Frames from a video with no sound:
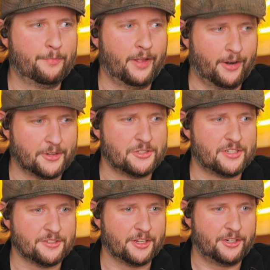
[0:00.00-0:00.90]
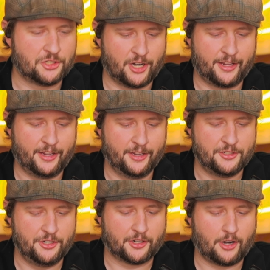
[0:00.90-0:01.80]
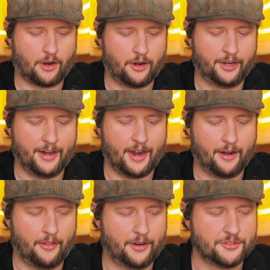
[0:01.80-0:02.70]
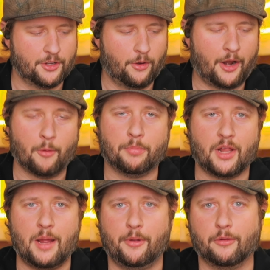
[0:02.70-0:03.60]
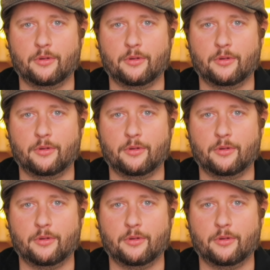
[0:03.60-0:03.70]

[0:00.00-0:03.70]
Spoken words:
It also sounds like you're trying to get into your car and get out of there, so I don't blame you.